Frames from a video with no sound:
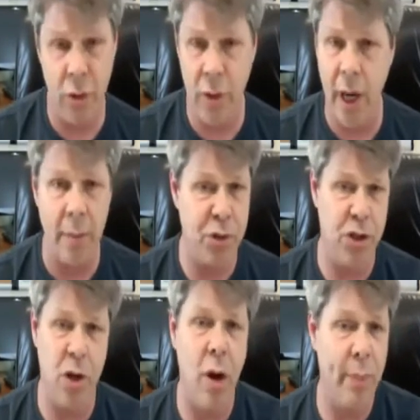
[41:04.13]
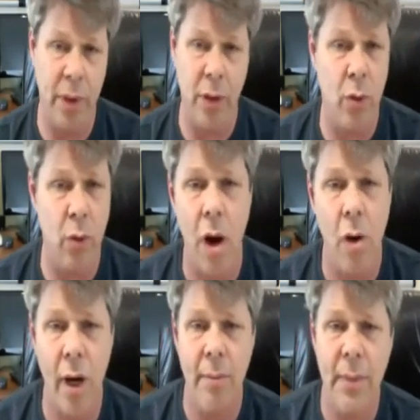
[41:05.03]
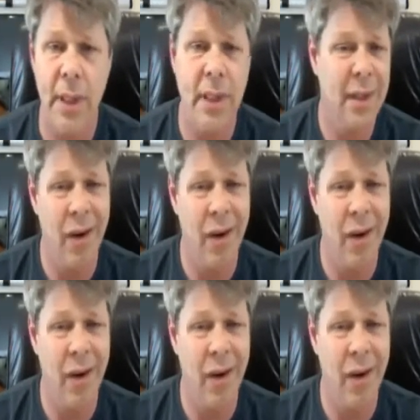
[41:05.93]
suit up, show up, and grow up,